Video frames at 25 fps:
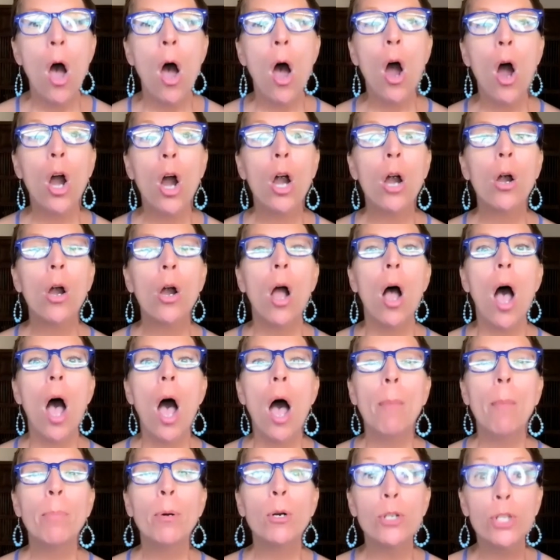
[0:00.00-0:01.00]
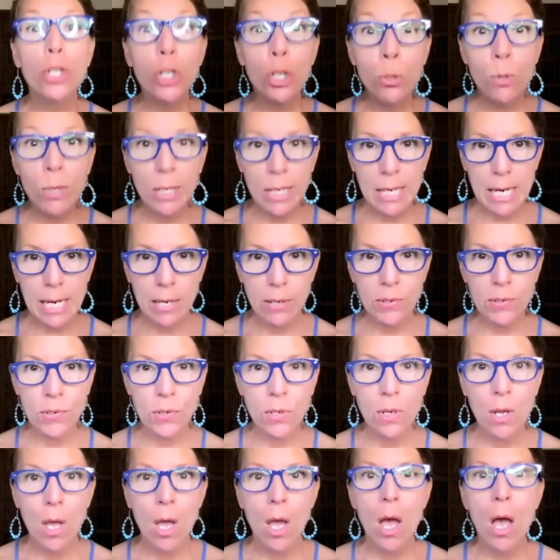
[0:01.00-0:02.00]
are
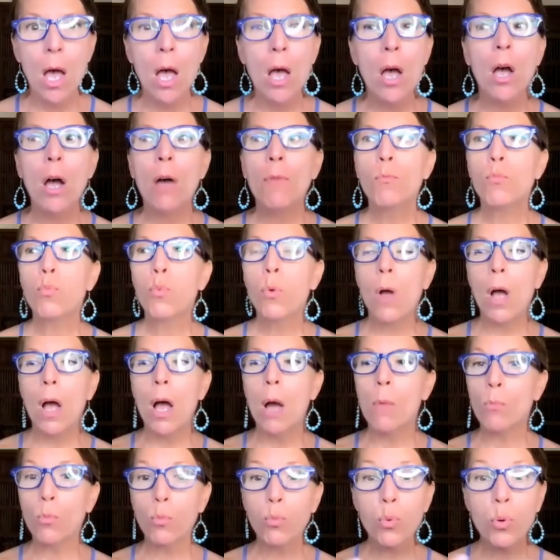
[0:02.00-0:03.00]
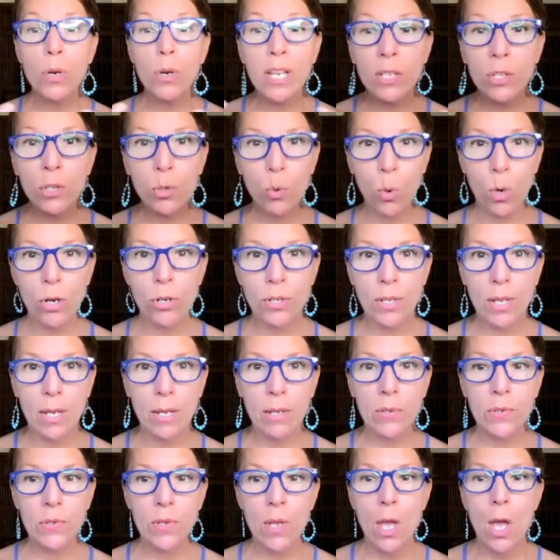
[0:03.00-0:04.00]
opportunities,
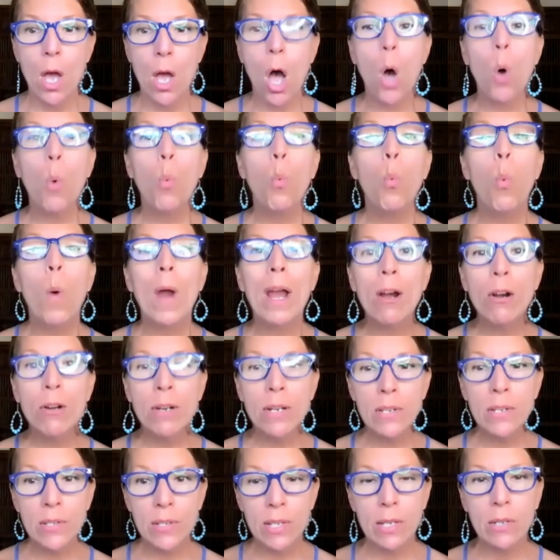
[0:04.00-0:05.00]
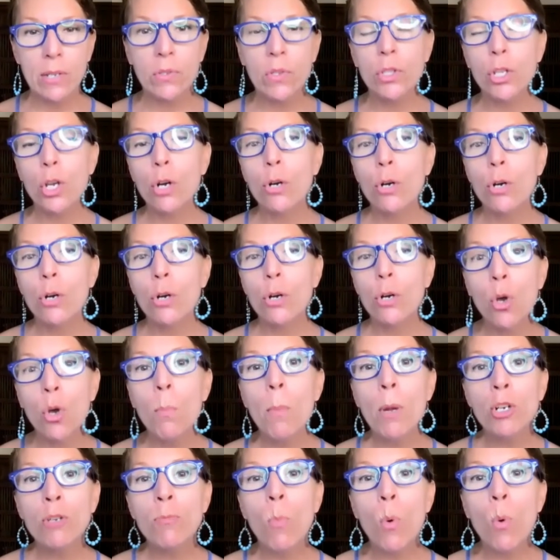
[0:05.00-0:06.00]
resources, awarenesses that there is so
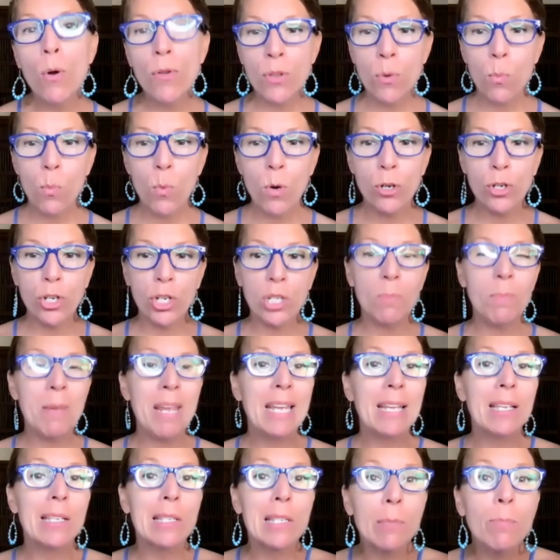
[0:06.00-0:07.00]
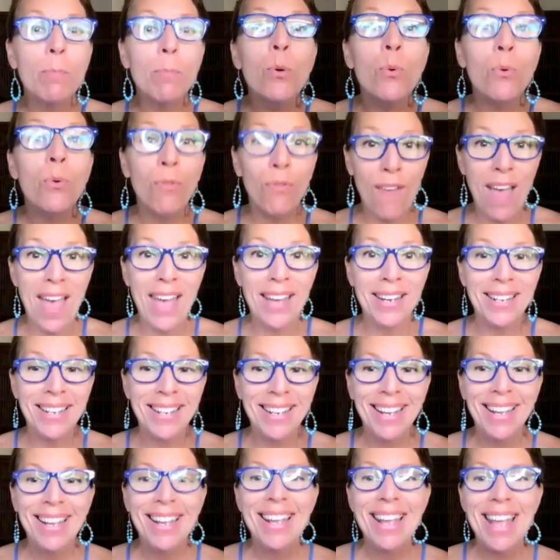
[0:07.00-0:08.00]
much more than we're just being spoon-fed.
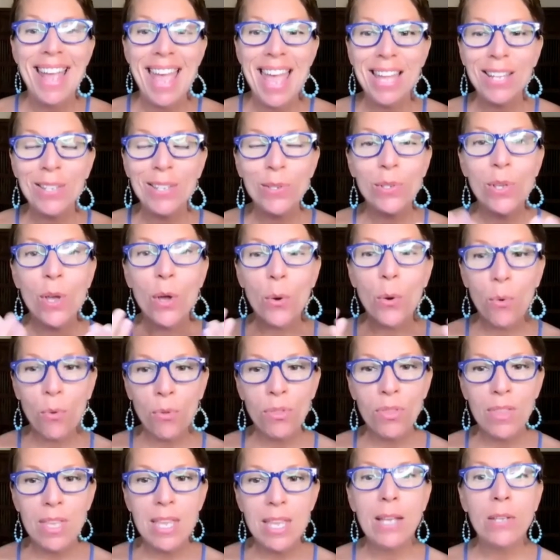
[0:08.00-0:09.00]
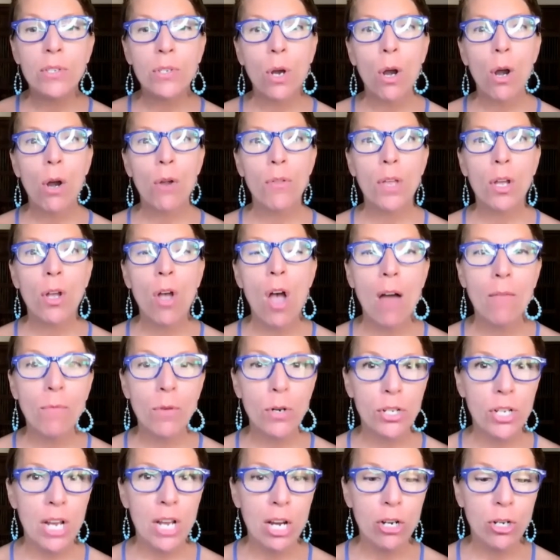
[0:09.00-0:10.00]
And so these are the
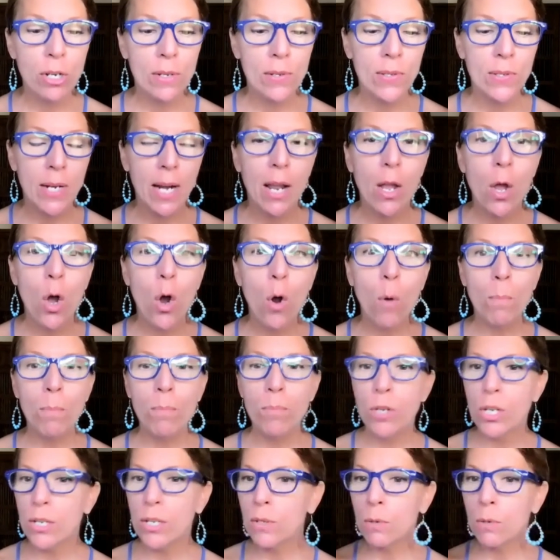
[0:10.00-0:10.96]
conversations that I hope